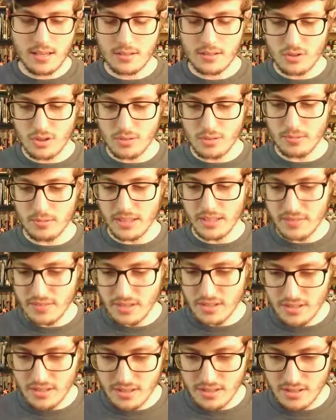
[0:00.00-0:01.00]
True
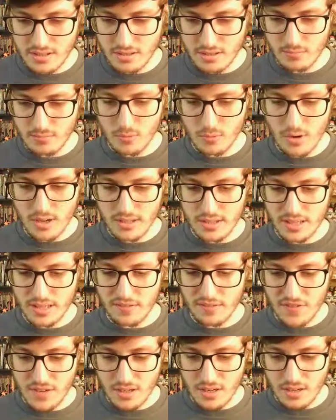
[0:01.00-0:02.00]
Believers #1, The
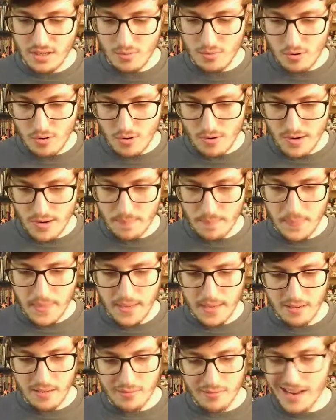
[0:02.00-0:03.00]
Infinity War.
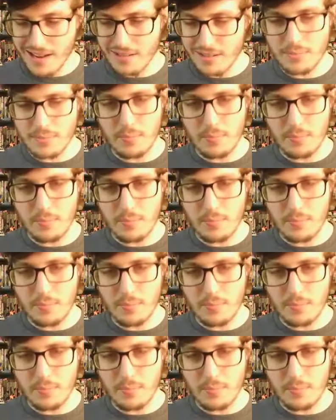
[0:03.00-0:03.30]
When I was